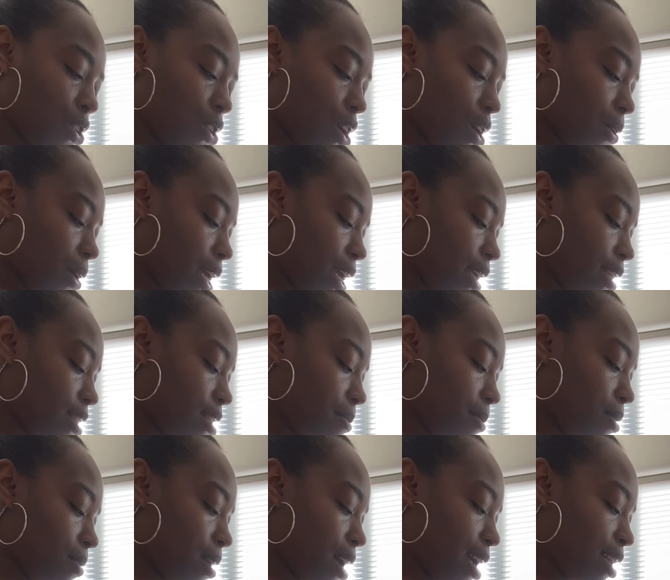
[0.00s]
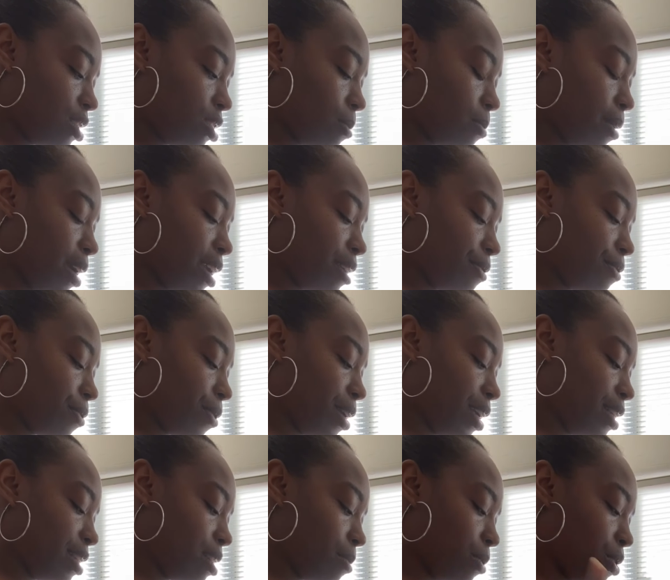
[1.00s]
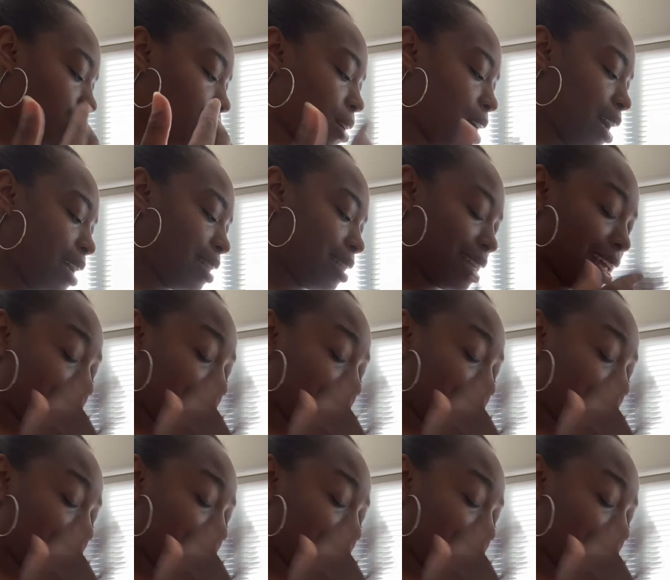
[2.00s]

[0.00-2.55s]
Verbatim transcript: Okay, some of you guys are breaking free. Some of you guys,